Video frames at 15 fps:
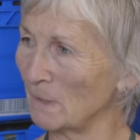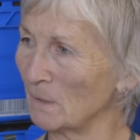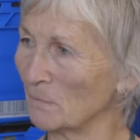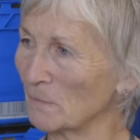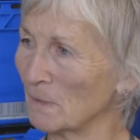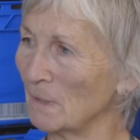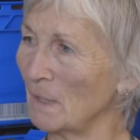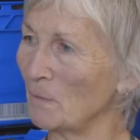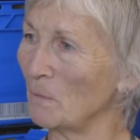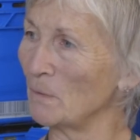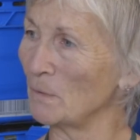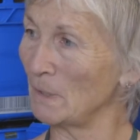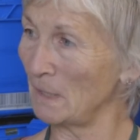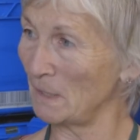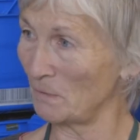themselves
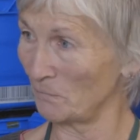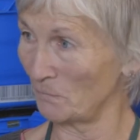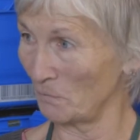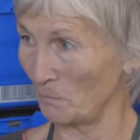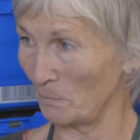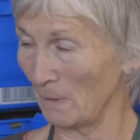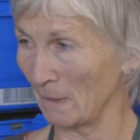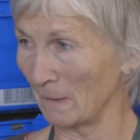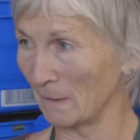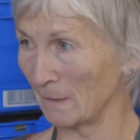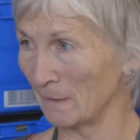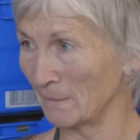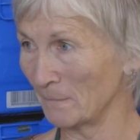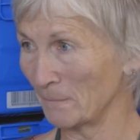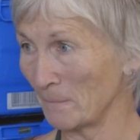and they won't need the food
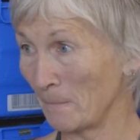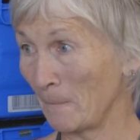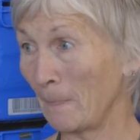bank.